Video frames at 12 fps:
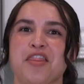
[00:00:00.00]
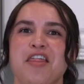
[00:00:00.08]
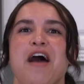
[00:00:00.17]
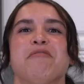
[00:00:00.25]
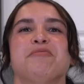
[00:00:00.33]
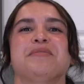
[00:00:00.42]

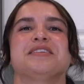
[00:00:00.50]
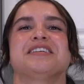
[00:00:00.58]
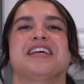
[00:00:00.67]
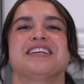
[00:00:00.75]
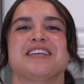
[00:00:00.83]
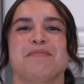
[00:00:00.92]
That will be
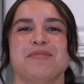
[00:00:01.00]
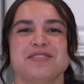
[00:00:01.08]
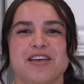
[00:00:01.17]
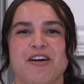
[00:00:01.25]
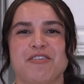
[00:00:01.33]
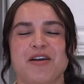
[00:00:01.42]
today's
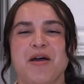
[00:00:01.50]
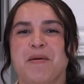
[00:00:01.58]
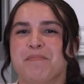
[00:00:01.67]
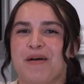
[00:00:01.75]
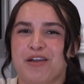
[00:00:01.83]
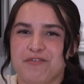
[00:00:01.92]
episode,
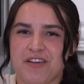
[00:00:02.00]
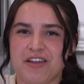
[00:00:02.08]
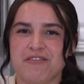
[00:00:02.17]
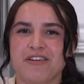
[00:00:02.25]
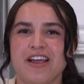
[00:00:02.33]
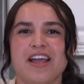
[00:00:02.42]
my
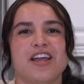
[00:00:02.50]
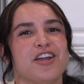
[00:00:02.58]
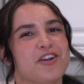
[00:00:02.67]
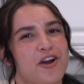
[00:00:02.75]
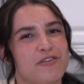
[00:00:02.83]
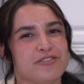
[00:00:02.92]
favorite
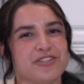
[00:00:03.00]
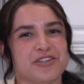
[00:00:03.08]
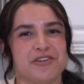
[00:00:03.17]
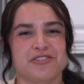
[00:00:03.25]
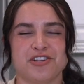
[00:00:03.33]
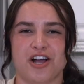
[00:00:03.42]

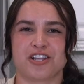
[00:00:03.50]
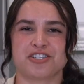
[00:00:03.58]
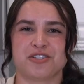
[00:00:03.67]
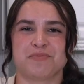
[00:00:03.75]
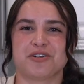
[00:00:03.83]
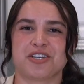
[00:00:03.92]
go-to
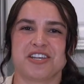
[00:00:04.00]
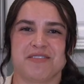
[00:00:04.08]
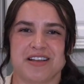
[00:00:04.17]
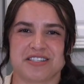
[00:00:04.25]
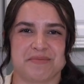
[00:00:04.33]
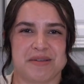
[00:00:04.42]
chocolate chip cookie
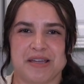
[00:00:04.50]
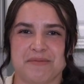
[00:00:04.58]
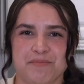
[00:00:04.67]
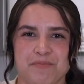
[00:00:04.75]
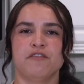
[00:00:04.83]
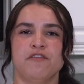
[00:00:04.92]
recipe.
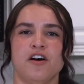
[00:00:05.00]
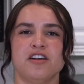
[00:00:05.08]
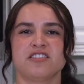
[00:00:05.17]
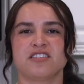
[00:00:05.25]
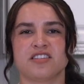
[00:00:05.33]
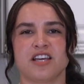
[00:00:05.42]

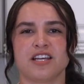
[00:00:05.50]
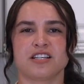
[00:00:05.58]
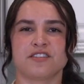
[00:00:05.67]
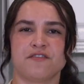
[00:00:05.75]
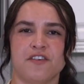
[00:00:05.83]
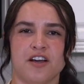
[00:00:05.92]
First
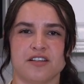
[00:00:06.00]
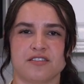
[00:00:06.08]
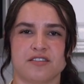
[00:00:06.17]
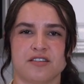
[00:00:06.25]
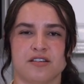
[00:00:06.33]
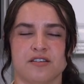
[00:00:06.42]
things
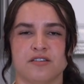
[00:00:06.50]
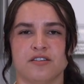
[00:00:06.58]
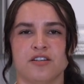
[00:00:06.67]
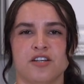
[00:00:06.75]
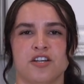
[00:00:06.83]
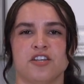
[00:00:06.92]
first,
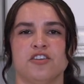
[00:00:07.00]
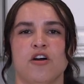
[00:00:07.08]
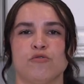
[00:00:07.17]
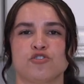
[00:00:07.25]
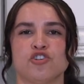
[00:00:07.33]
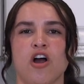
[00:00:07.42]

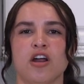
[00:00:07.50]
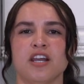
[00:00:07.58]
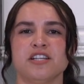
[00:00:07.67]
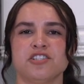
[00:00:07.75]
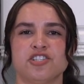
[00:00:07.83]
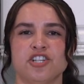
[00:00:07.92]
your
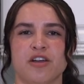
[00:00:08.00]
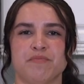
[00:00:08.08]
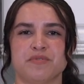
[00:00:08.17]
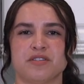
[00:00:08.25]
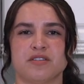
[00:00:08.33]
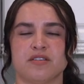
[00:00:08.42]
chocolate
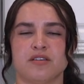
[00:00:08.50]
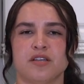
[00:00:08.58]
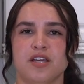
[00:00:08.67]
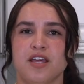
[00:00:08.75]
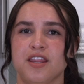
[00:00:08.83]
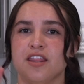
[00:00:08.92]
chips.
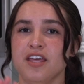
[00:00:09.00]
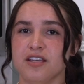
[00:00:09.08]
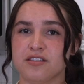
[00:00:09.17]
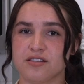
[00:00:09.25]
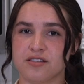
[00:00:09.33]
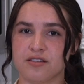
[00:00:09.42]

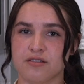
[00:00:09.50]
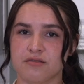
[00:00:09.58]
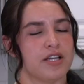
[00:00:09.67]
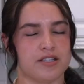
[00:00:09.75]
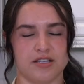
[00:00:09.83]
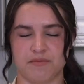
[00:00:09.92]
This
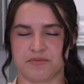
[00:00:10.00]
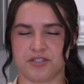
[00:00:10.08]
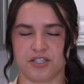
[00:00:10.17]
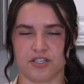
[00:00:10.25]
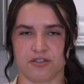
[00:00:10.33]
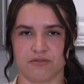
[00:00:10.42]
is up
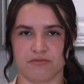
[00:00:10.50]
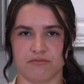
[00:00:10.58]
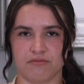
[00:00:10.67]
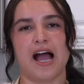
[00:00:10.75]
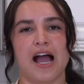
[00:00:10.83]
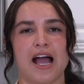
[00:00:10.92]
to you.
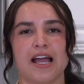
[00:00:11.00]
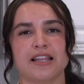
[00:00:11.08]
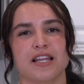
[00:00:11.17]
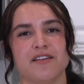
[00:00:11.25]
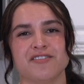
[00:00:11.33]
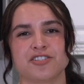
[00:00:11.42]

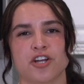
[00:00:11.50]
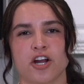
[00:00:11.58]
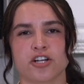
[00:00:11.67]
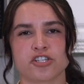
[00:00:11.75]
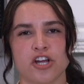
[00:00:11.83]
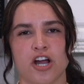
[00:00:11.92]
I love a
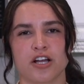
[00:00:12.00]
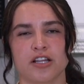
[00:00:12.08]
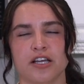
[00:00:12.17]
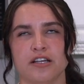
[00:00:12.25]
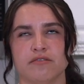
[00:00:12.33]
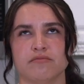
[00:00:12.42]
dark
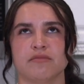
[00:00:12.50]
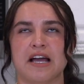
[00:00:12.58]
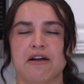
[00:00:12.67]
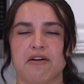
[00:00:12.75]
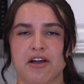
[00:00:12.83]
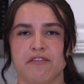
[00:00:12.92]
chocolate,
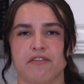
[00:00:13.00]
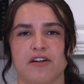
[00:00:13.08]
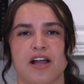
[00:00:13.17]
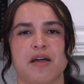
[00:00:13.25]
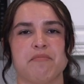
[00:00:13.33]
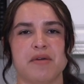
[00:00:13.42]

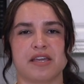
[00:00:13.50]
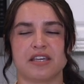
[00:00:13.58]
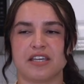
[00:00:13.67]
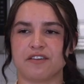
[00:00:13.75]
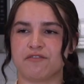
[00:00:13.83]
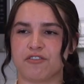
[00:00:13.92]
however, I'm
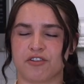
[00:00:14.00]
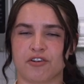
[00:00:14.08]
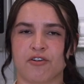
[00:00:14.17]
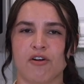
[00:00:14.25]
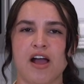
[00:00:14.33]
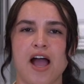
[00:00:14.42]
making it for
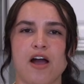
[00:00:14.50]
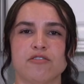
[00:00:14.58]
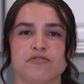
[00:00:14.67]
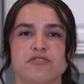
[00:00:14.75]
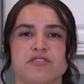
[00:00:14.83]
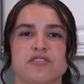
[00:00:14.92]

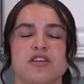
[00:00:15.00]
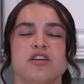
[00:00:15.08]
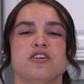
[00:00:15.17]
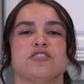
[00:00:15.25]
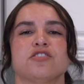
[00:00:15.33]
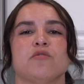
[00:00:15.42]
crowds,
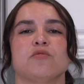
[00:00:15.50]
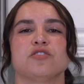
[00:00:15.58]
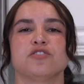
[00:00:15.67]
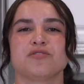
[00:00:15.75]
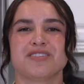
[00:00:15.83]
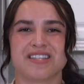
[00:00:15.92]
so we'll
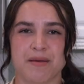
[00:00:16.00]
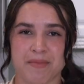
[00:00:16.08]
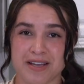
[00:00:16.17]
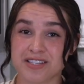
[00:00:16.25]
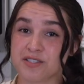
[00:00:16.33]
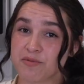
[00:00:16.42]
do
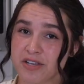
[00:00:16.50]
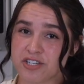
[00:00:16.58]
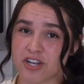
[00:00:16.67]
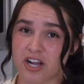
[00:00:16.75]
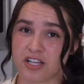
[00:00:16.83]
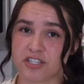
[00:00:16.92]
semi-sweet
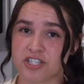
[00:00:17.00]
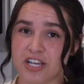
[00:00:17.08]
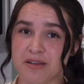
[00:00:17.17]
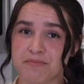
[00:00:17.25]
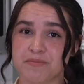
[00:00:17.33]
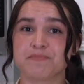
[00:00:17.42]
chocolate
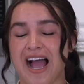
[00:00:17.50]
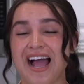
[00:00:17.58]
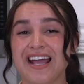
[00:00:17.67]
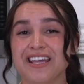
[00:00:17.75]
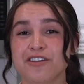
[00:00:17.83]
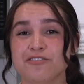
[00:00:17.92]
chip.
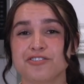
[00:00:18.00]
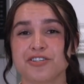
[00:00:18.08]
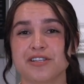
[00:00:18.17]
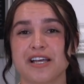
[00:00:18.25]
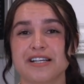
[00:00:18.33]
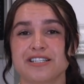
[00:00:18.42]
I
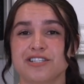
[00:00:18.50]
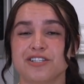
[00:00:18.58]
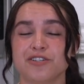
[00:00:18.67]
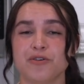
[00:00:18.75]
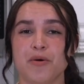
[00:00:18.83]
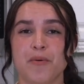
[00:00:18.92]
usually like to
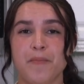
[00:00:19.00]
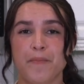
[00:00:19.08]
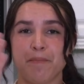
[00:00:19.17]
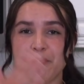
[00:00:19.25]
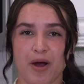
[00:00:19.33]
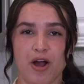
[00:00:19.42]
do
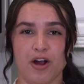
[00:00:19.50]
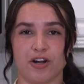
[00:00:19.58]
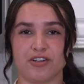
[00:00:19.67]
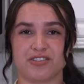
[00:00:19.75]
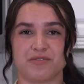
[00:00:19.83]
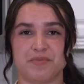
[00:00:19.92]

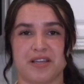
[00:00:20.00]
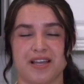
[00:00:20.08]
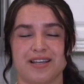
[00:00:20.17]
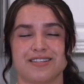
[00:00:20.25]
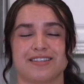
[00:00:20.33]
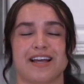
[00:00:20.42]
bars
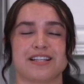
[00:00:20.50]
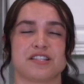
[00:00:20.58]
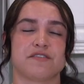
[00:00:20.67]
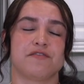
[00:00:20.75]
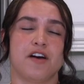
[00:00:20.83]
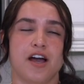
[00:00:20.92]
because
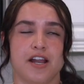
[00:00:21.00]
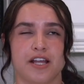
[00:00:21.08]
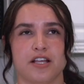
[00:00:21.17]
that's fun.